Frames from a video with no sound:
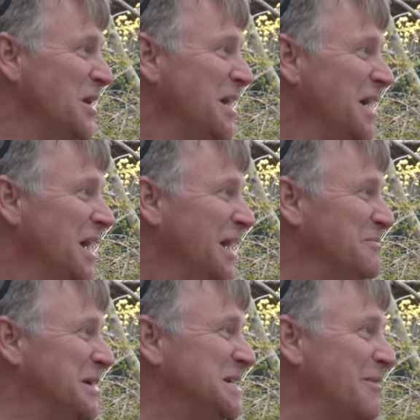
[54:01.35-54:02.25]
Okay.
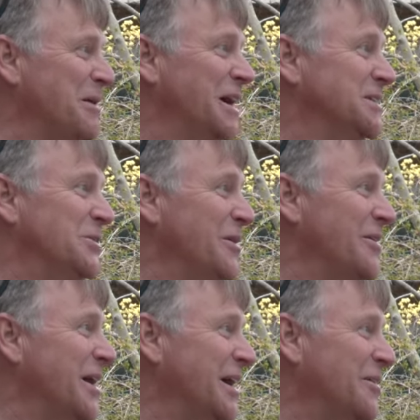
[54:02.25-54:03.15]
By the time I got to the
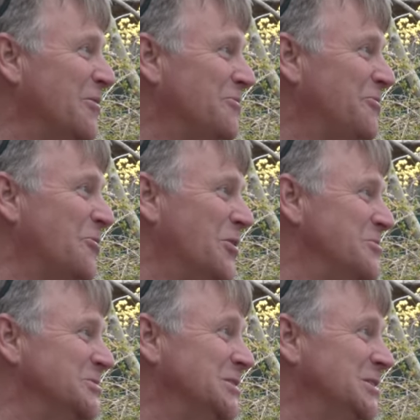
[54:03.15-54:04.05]
ground, I had all
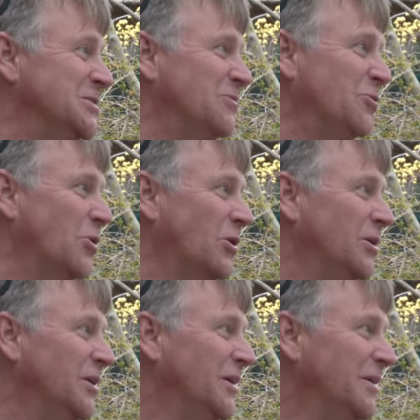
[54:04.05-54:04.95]
464
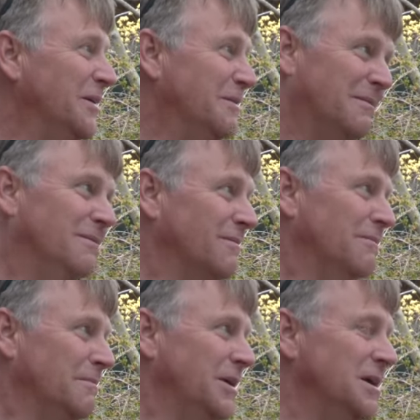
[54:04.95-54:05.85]

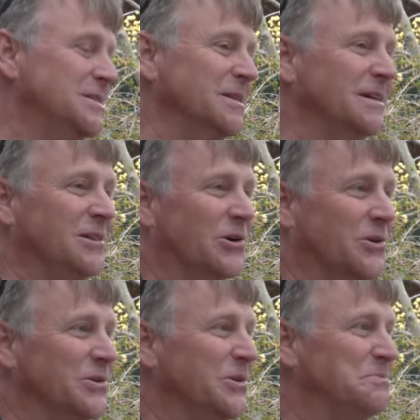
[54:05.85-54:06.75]
easily
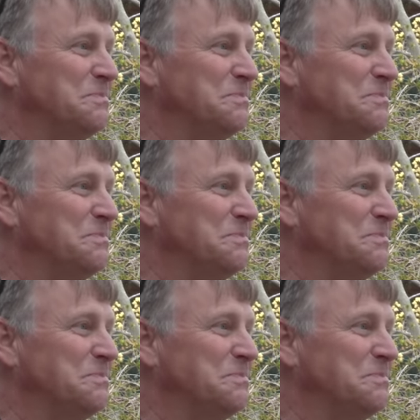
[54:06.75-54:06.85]
learned.